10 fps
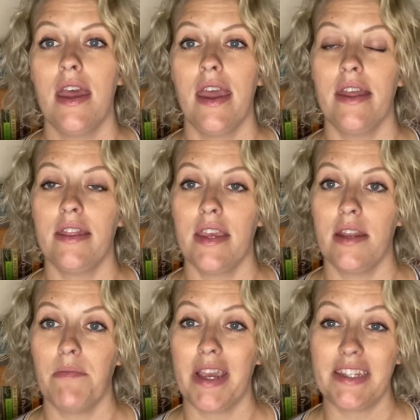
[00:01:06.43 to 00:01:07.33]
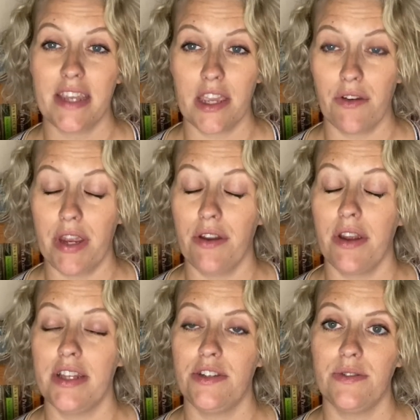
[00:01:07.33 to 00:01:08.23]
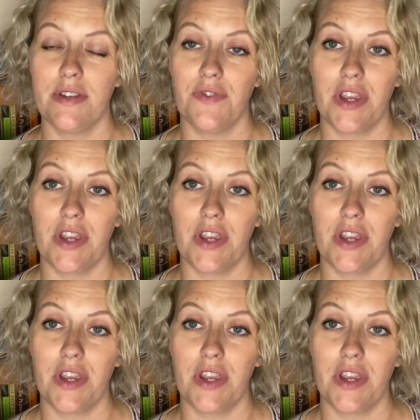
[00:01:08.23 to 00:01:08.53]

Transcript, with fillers: And then my second grader has used it for